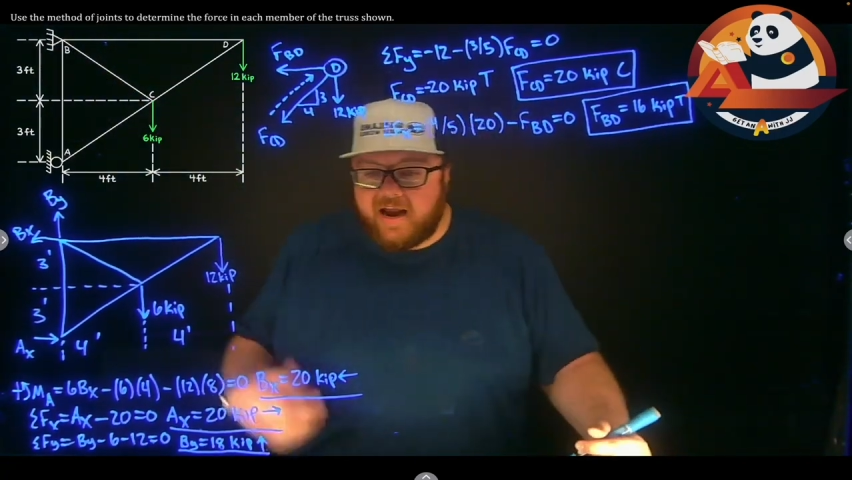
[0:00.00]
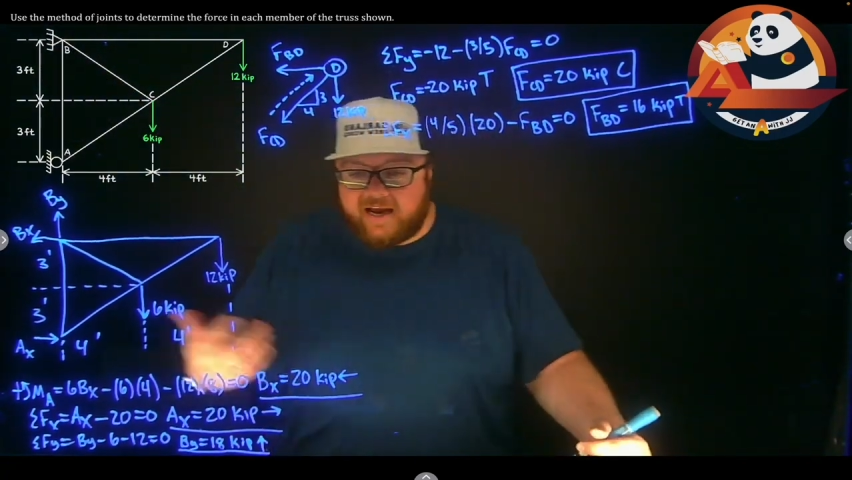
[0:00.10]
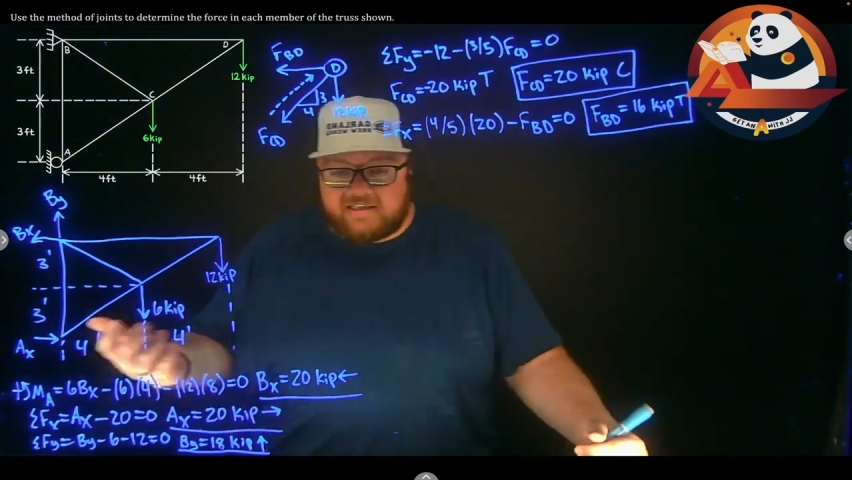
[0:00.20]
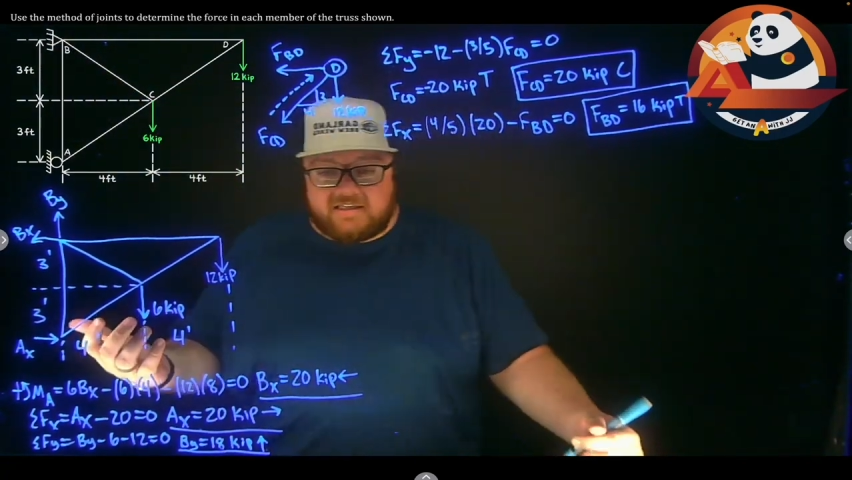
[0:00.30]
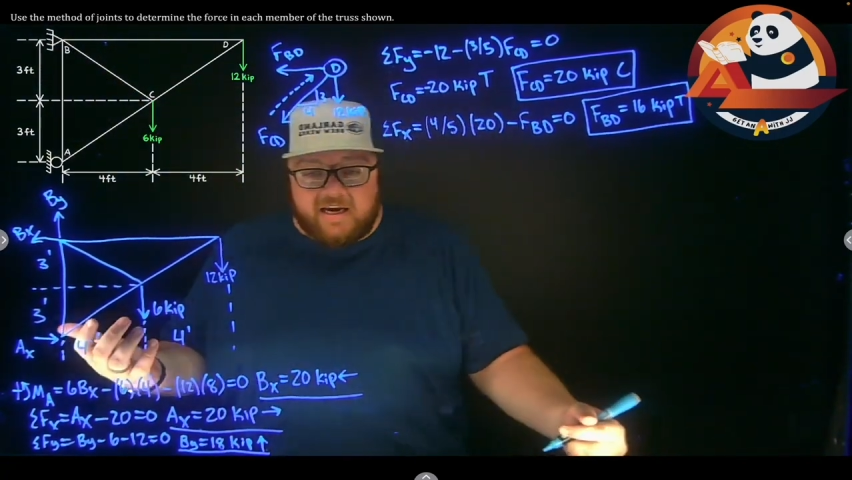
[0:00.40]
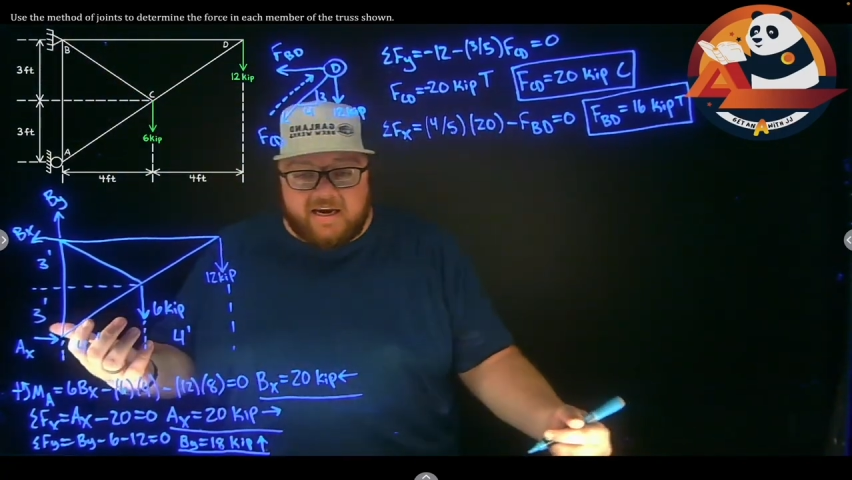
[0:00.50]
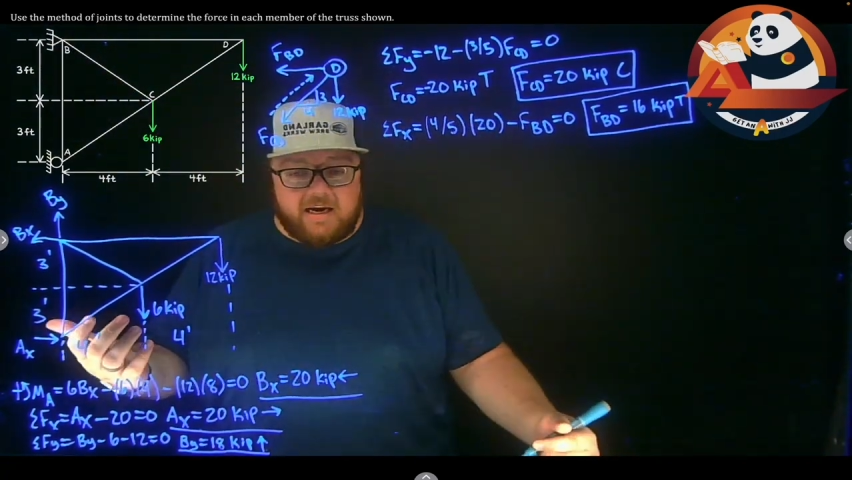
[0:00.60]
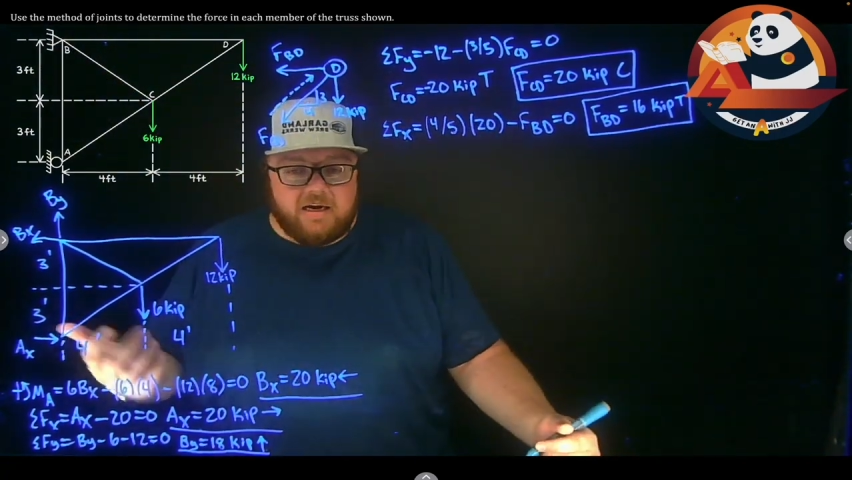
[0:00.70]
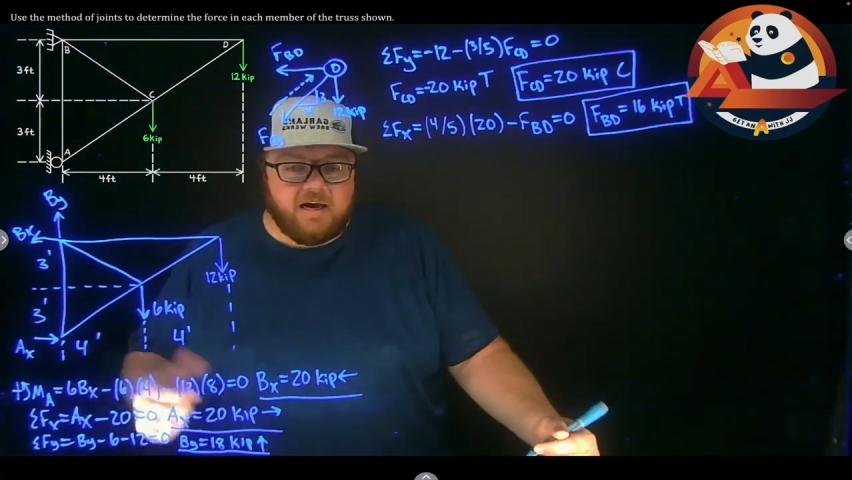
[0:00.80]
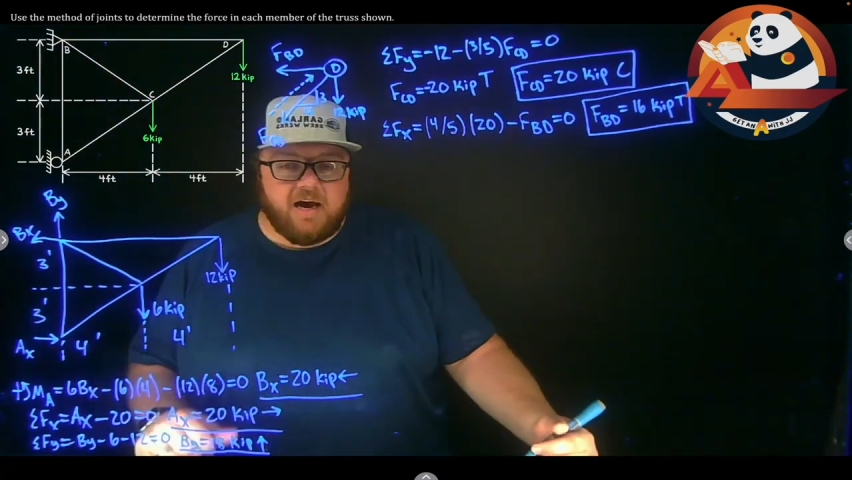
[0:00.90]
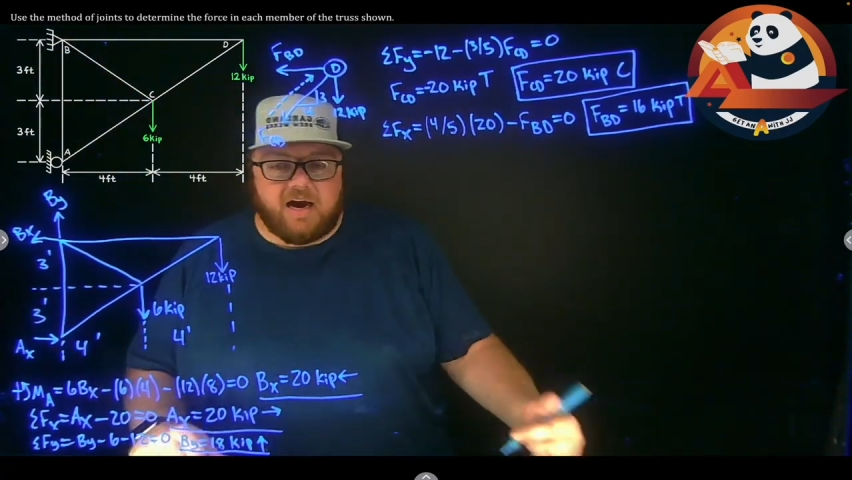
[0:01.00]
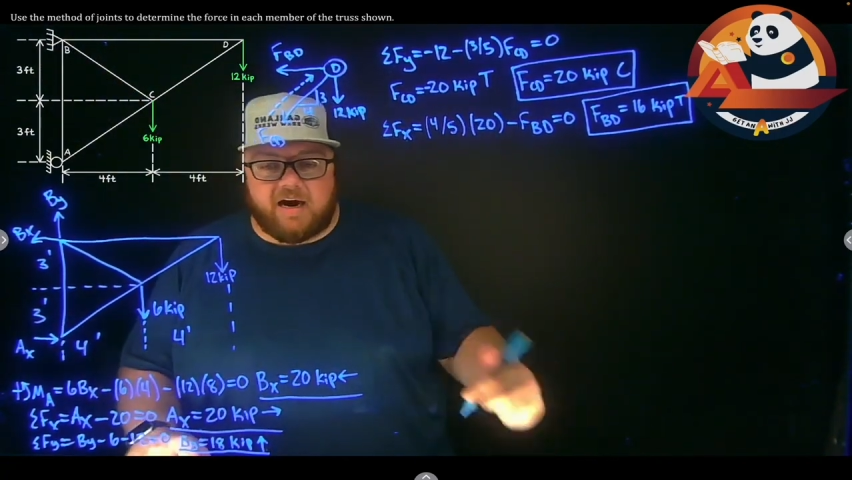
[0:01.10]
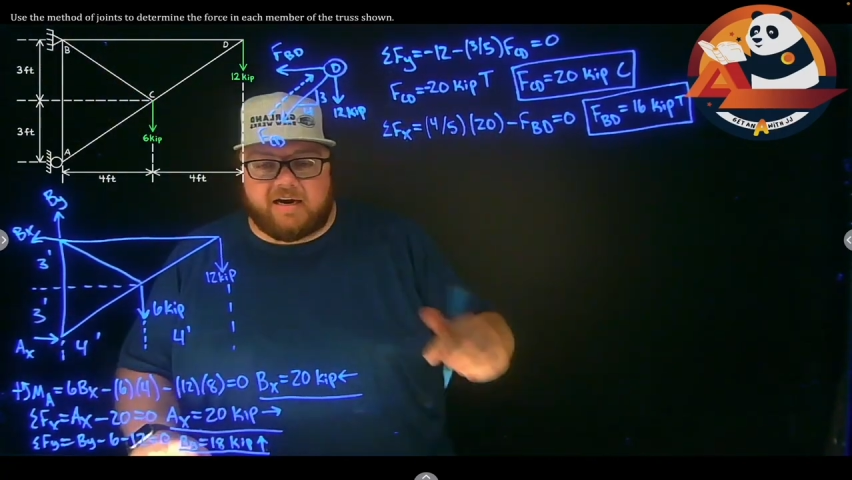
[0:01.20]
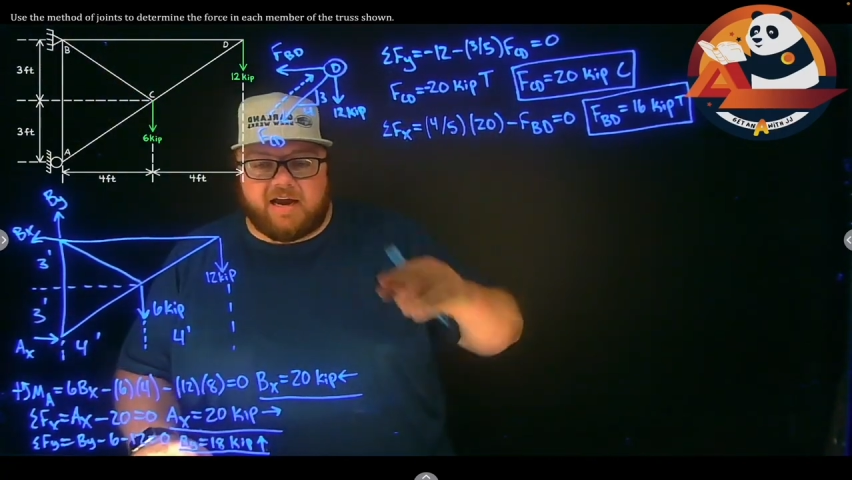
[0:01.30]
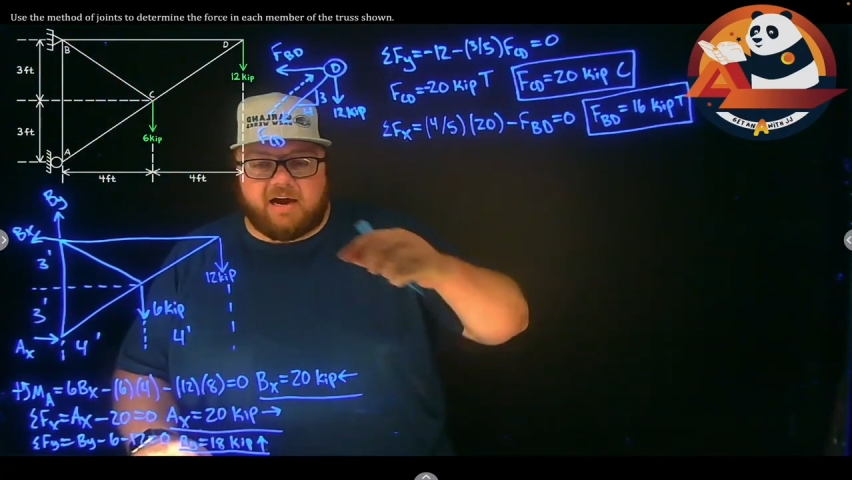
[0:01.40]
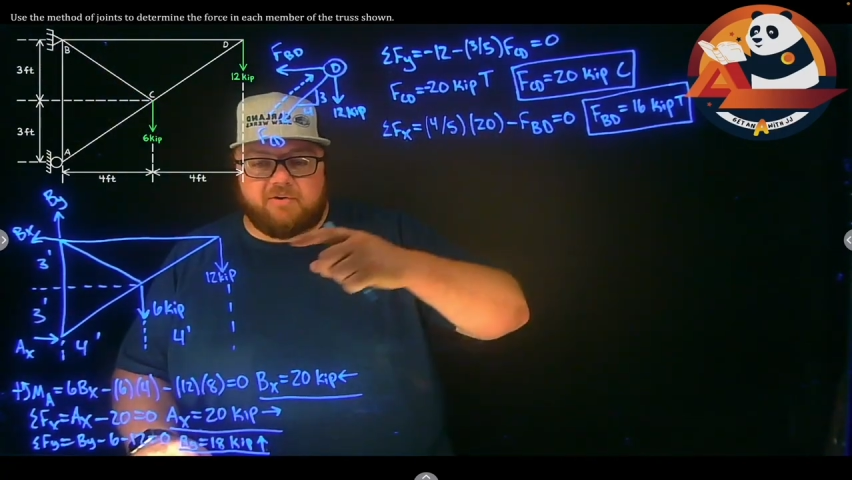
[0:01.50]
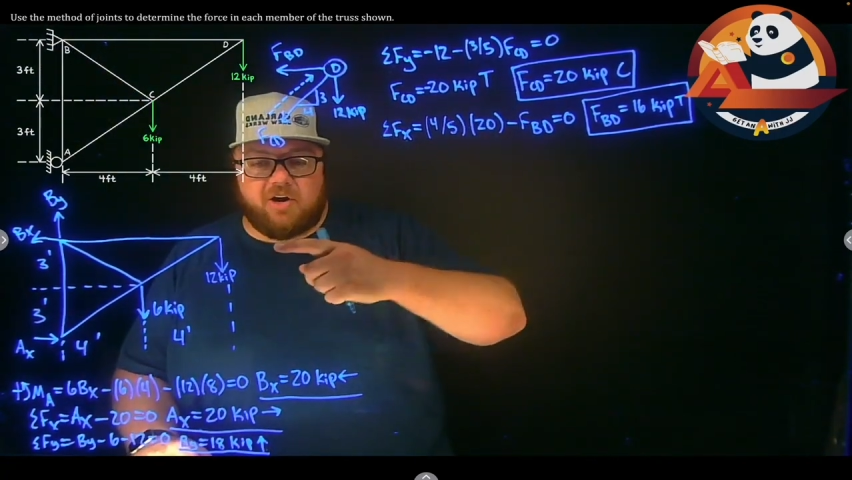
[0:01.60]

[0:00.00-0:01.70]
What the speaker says: At C, I now